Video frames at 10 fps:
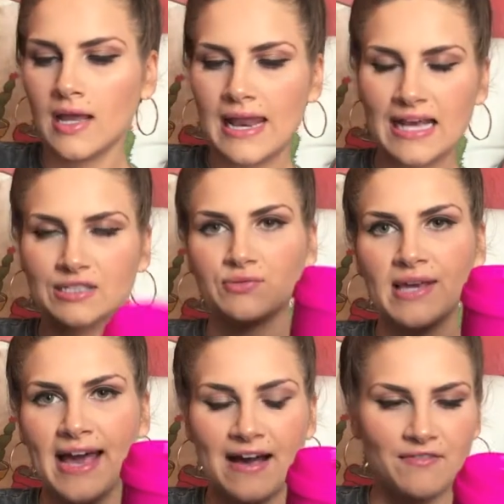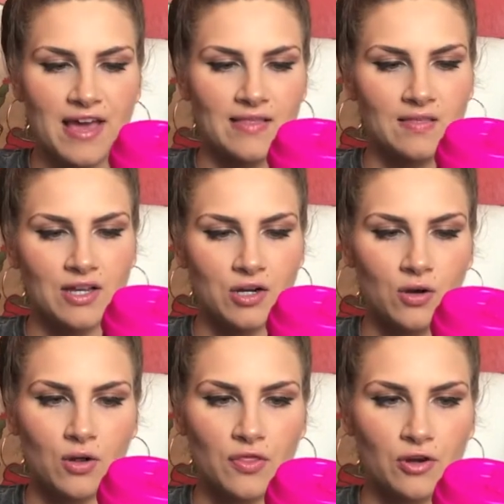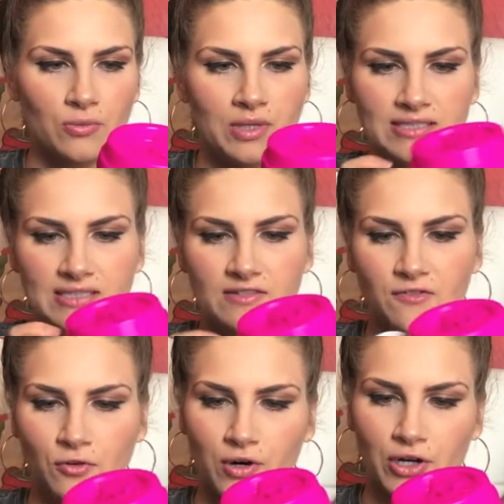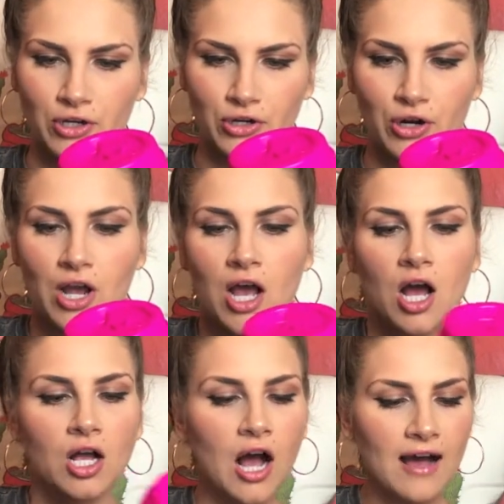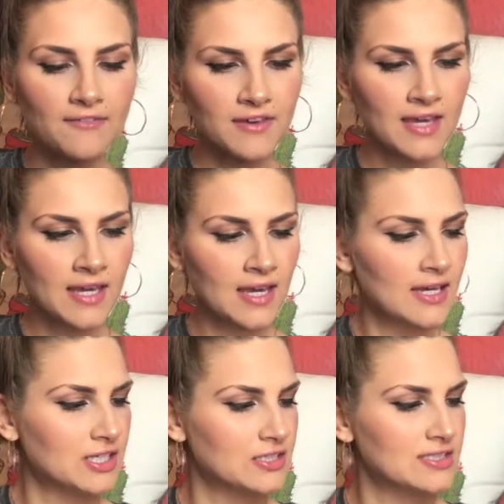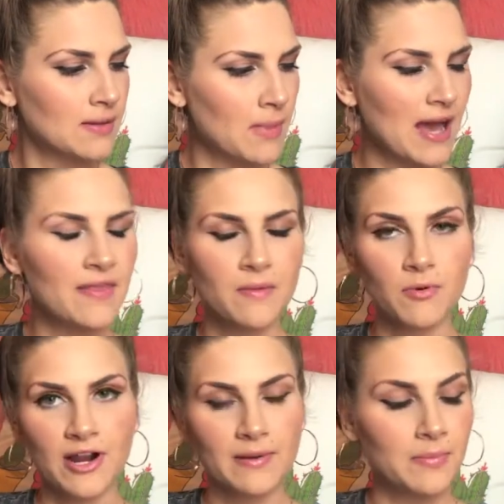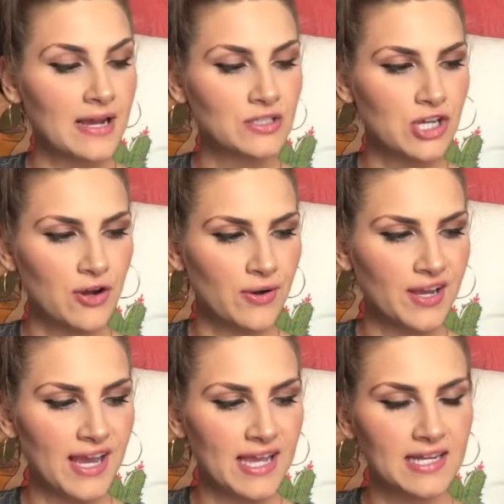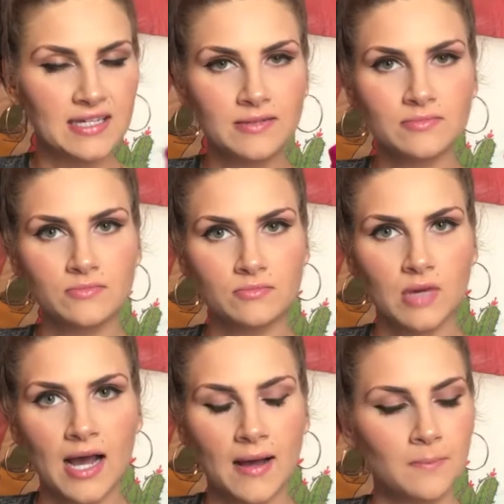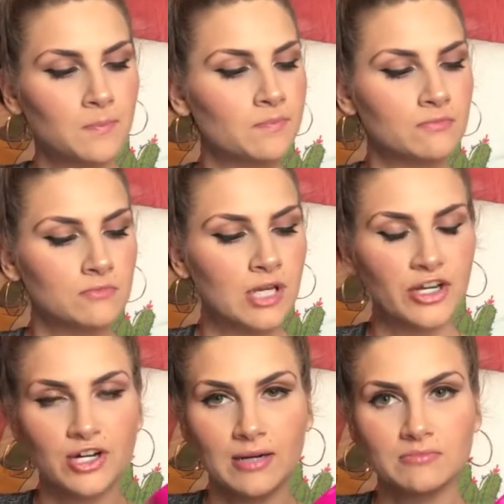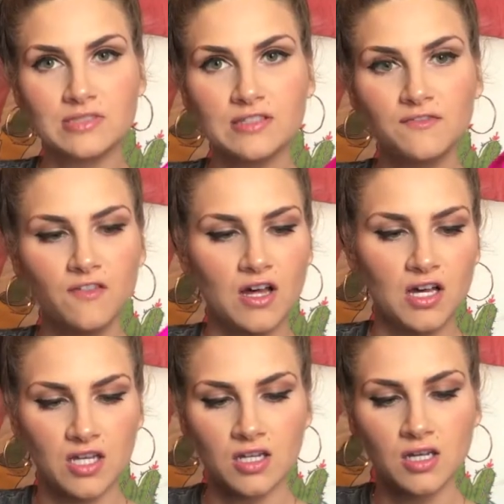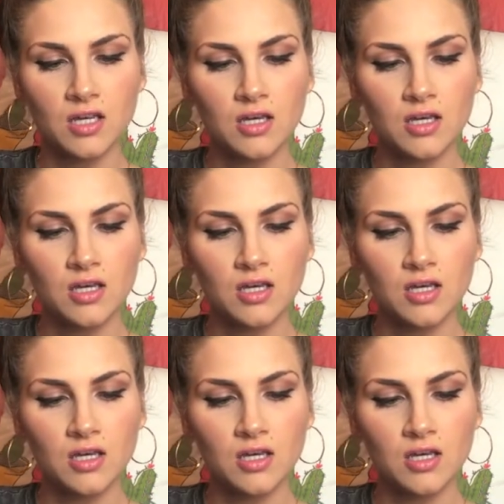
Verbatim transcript: Next we have a little thermos for your coffee. It's by the brand ban dot do again. Um, here comes the fun.